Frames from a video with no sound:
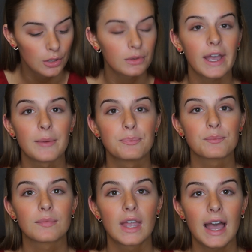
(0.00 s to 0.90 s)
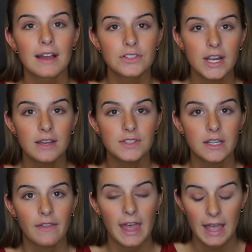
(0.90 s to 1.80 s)
Okay, after I have
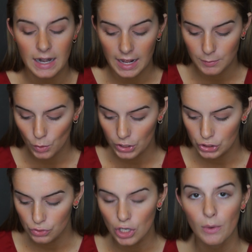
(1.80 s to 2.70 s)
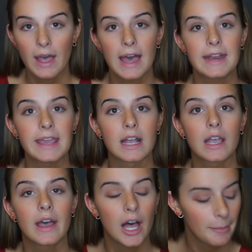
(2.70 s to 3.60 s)
done that, I'm going to go ahead and
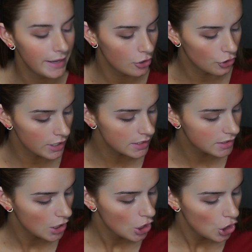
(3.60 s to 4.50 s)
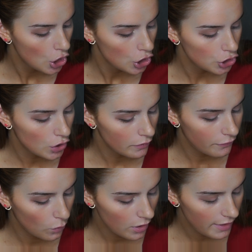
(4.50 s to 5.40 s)
cut my crease. So
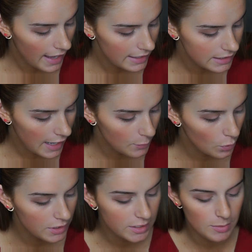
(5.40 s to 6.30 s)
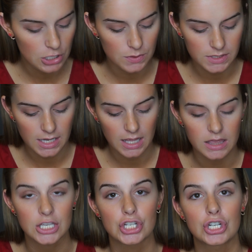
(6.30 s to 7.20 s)
for that, I'm going to be using
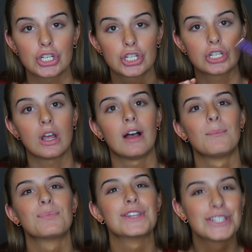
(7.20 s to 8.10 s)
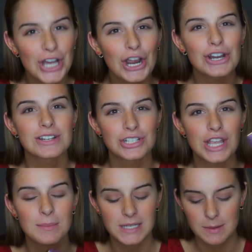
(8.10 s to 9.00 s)
the Tarte
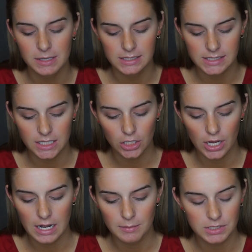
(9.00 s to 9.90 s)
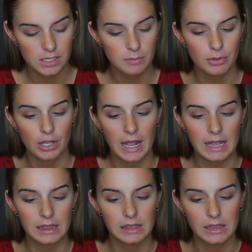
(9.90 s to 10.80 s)
Shape Tape Concealer, and I'm just going to put
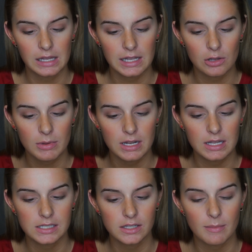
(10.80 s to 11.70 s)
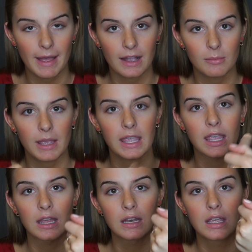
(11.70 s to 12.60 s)
a little bit of this on the back of my
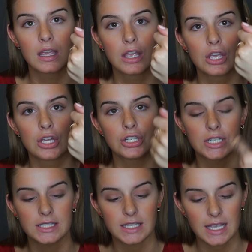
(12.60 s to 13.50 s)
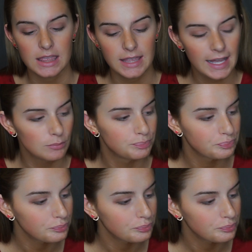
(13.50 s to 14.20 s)
hand, just like that.